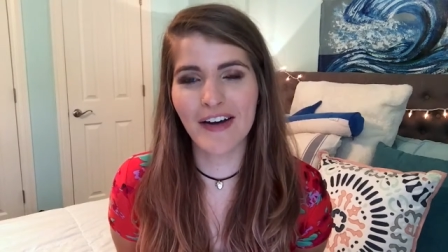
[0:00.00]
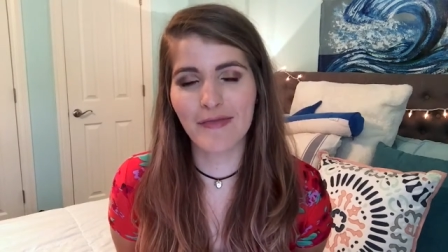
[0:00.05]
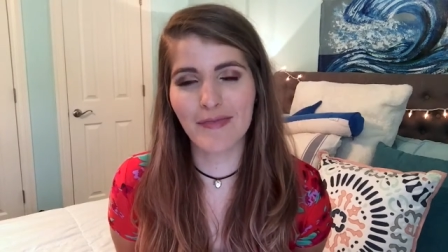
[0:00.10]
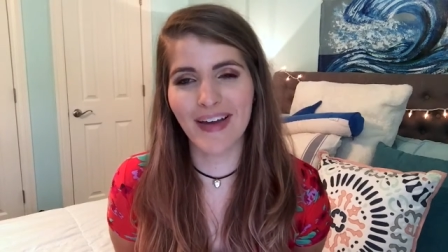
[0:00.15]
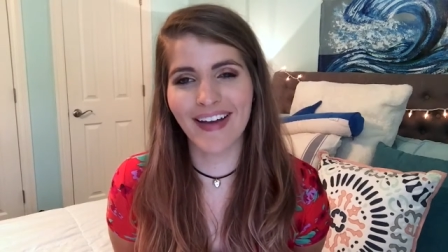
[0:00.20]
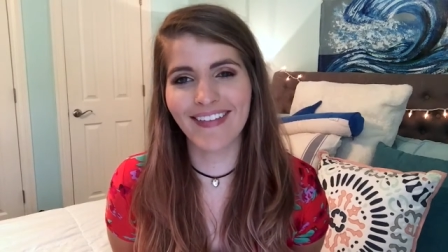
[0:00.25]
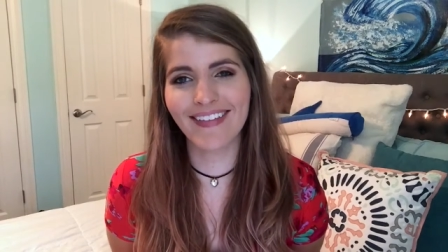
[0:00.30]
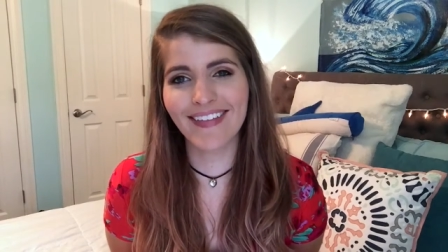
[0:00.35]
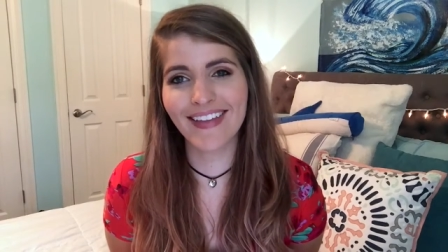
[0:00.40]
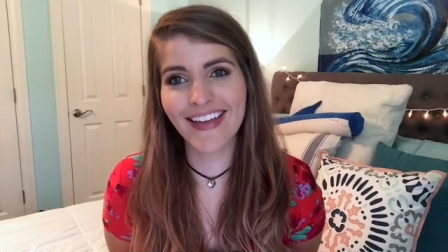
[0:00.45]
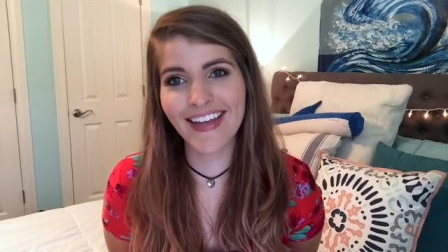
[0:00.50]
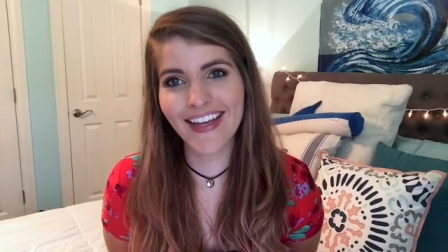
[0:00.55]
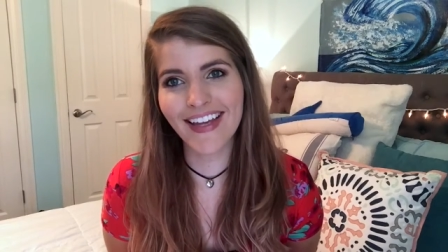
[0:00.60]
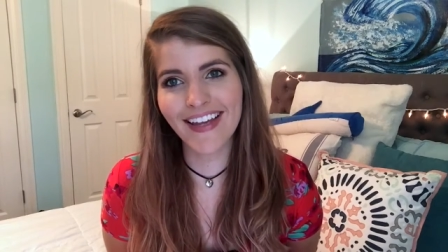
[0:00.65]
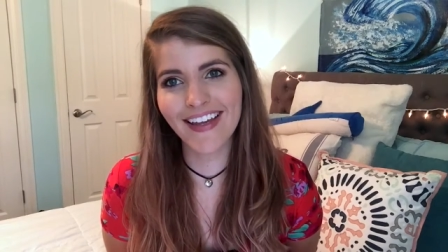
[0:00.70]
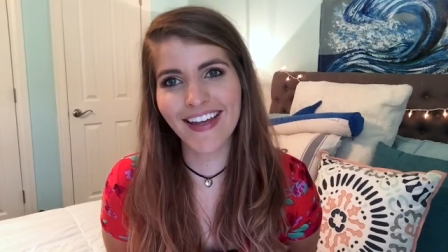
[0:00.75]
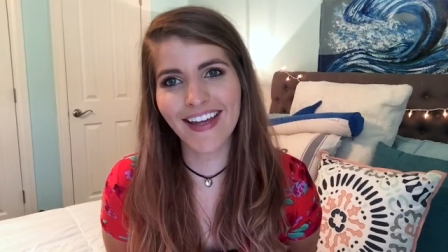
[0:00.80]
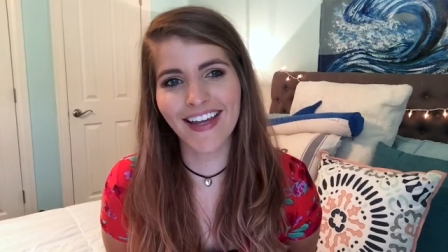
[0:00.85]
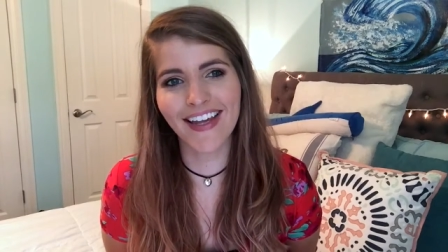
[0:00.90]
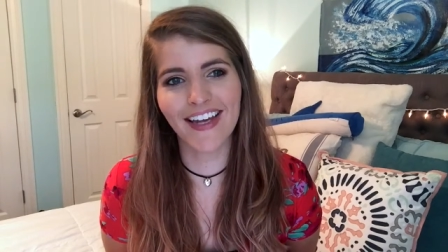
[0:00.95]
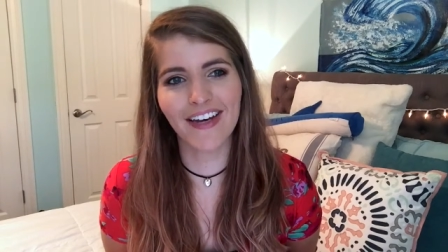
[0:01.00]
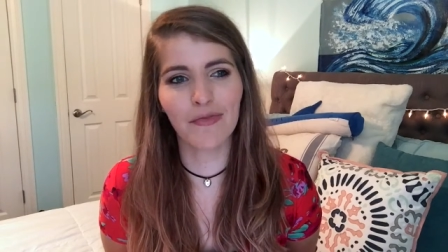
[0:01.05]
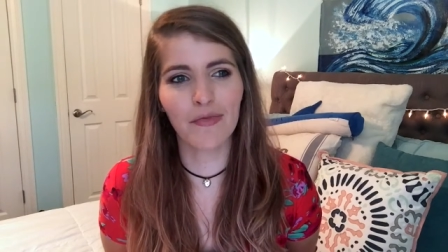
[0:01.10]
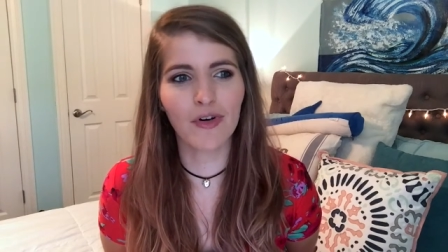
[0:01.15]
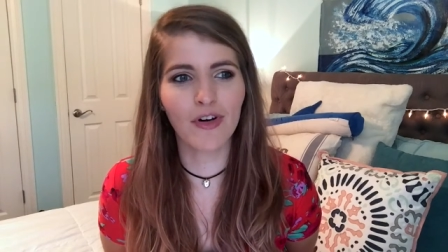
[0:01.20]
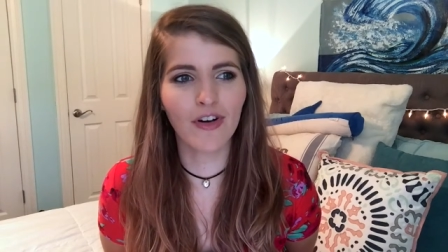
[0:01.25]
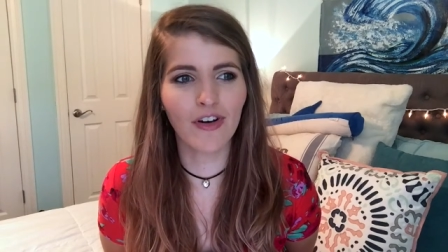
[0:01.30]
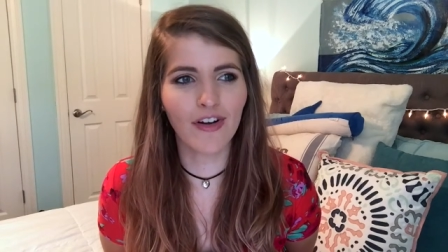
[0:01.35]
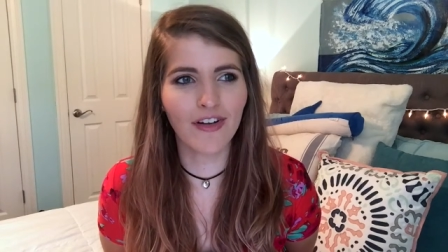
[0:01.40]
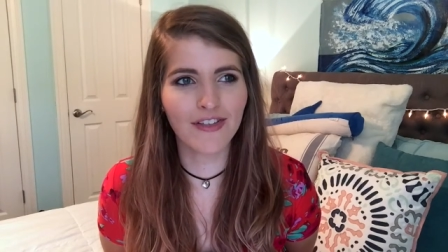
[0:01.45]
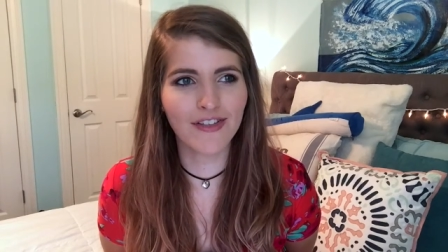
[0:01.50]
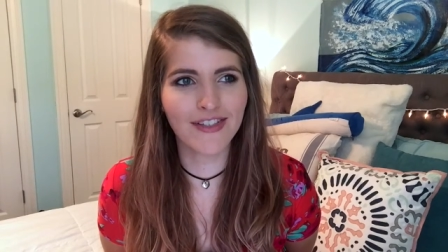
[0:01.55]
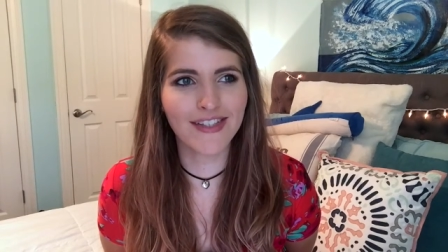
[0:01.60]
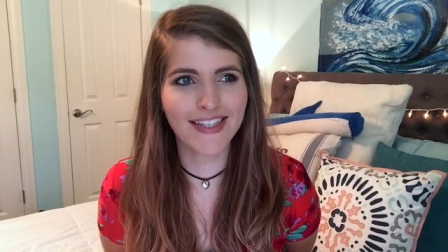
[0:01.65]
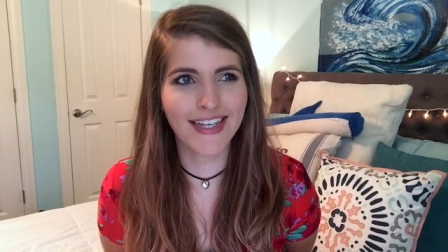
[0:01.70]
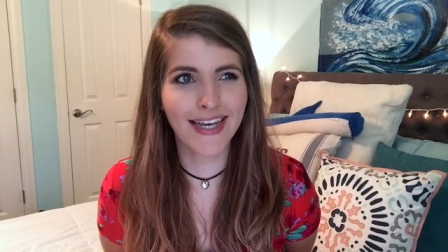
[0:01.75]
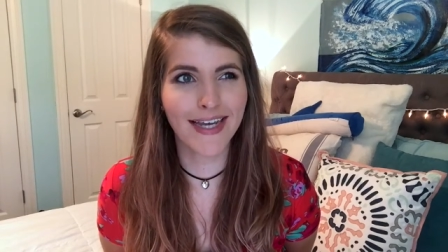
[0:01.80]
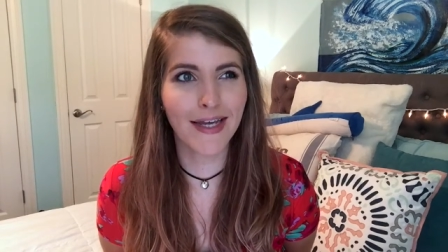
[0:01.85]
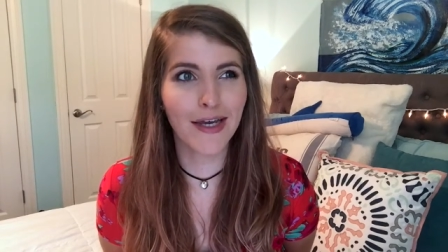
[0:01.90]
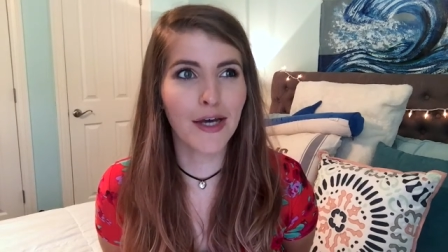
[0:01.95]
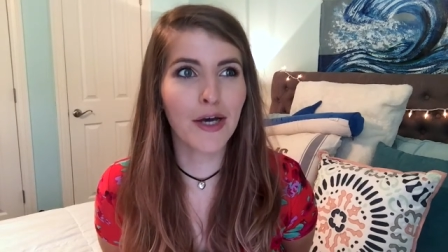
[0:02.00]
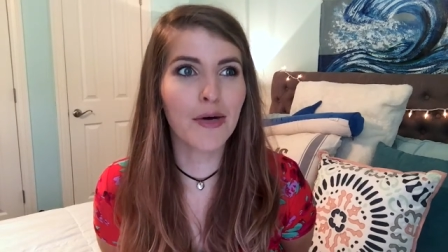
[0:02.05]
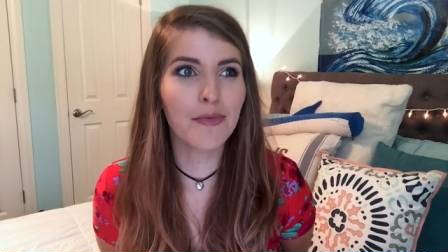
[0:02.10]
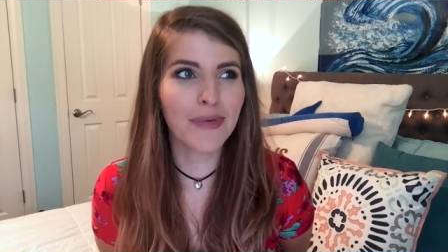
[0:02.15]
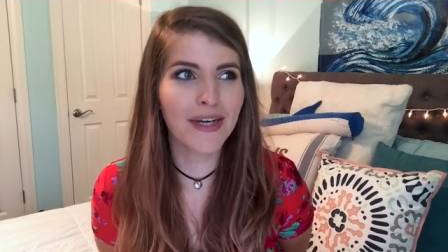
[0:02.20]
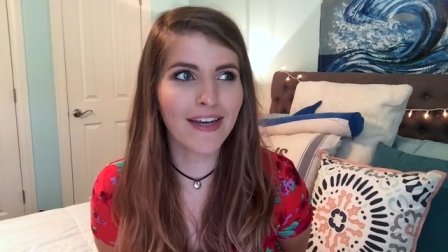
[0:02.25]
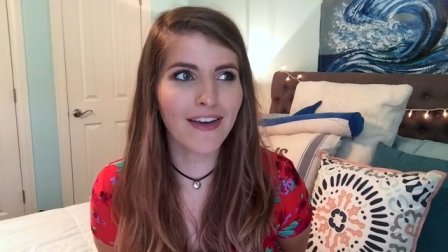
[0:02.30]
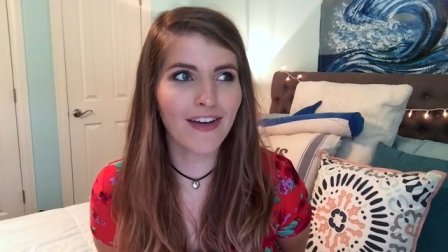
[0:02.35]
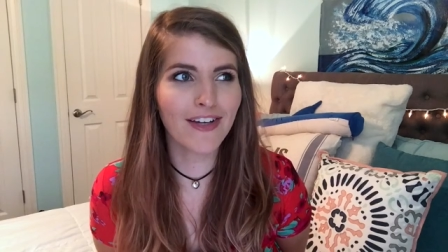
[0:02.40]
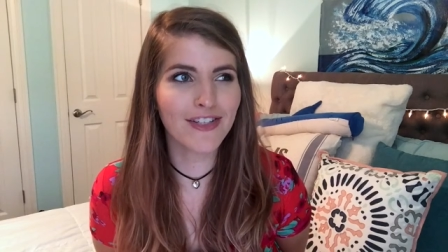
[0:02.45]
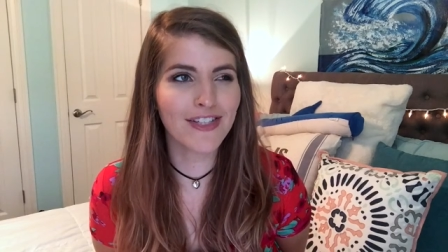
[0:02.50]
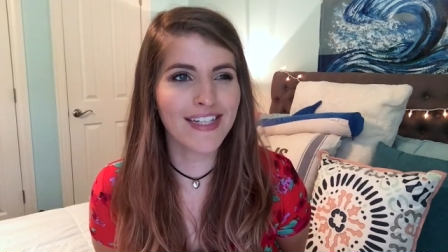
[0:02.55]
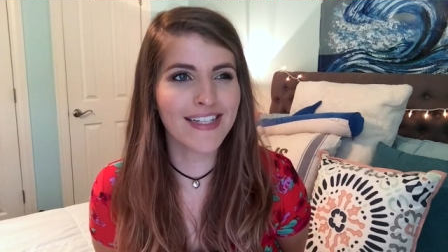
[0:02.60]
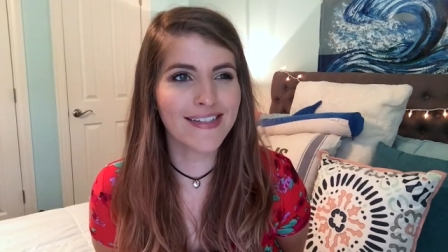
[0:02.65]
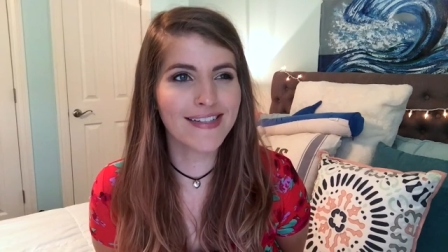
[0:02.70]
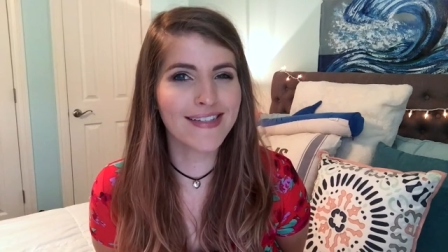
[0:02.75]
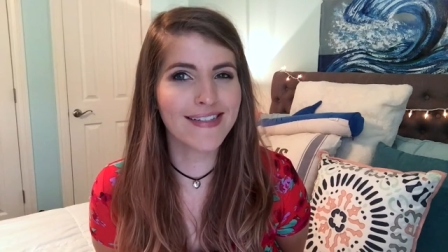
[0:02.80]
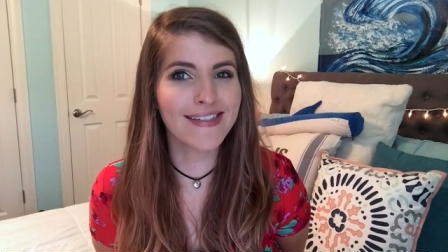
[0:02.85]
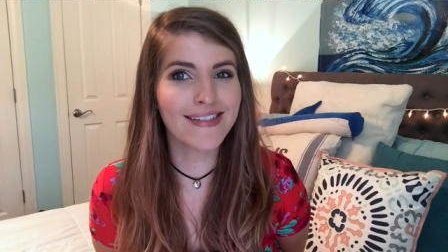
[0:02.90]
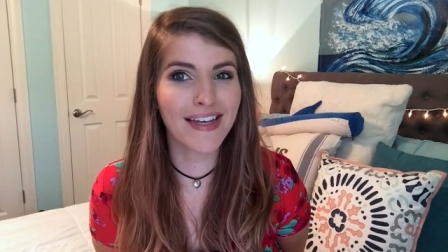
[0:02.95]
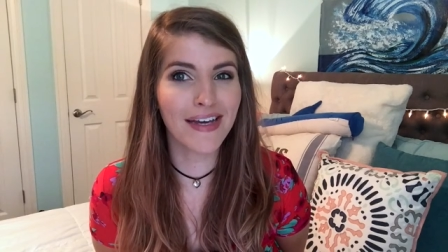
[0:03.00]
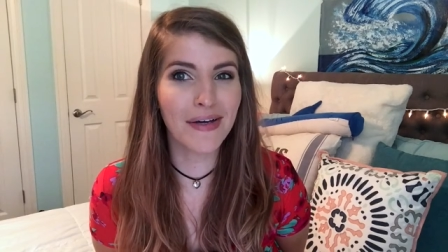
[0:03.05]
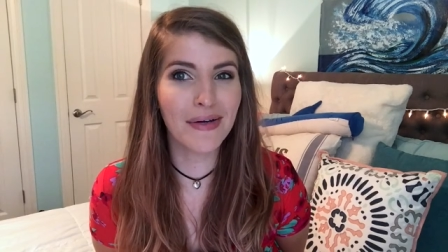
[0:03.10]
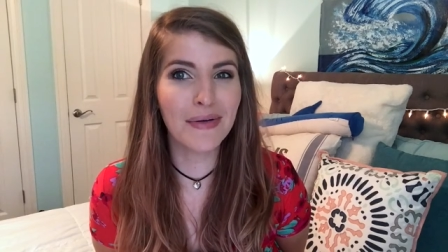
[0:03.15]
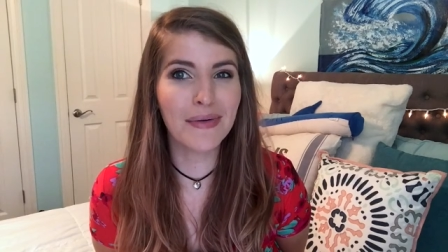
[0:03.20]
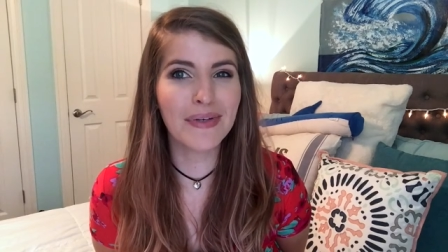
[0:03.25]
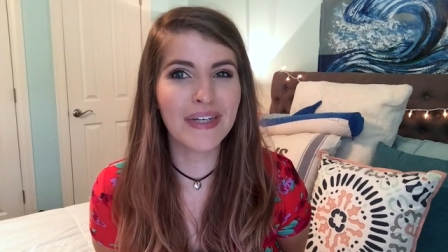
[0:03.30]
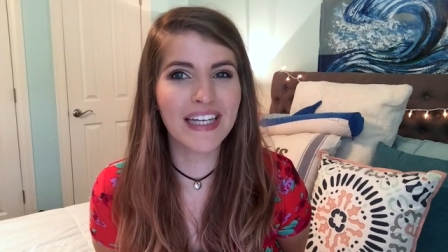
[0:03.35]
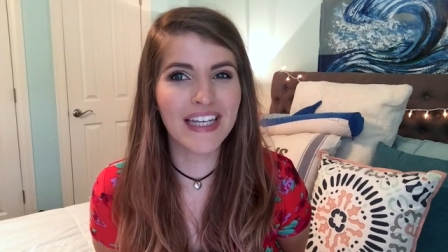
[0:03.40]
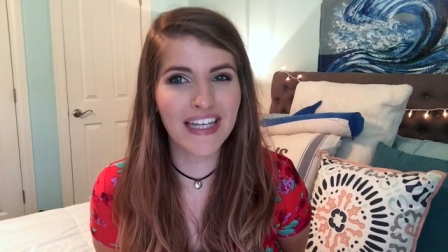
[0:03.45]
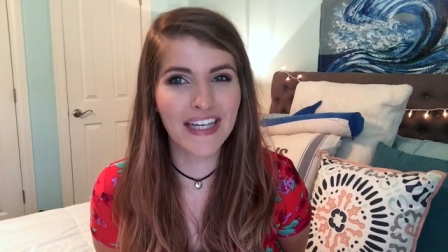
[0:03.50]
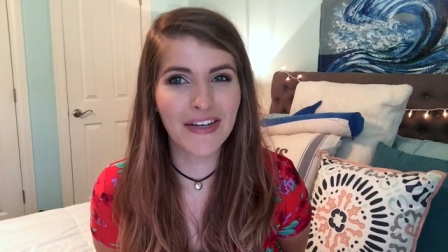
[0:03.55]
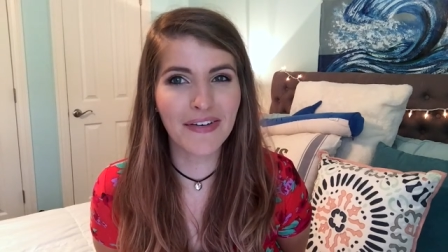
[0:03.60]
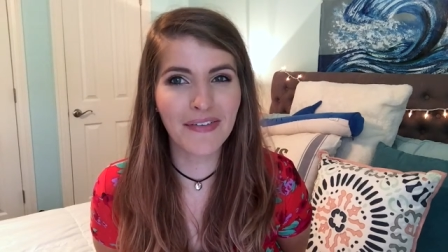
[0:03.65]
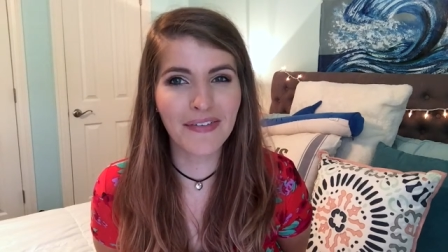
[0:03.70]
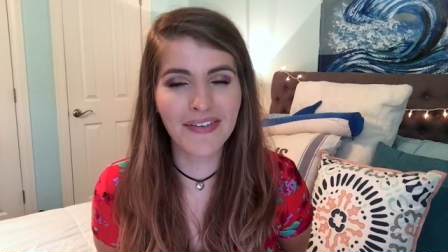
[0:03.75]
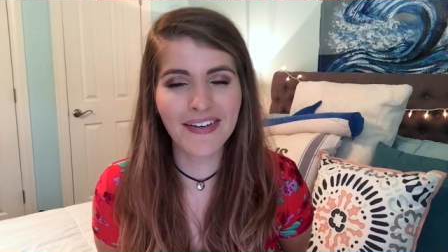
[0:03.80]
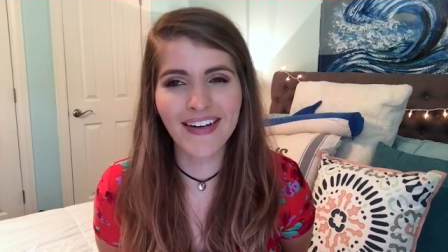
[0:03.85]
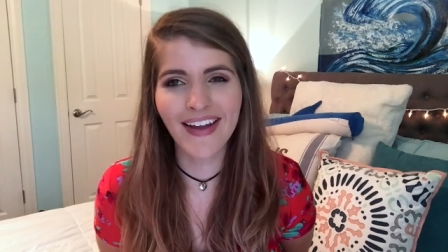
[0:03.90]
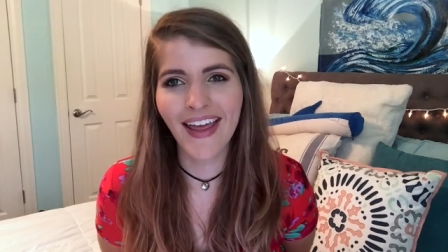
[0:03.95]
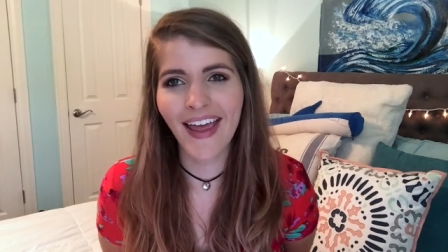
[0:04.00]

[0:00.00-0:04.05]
of my league. And we're all just like, oh my gosh, he's so cute.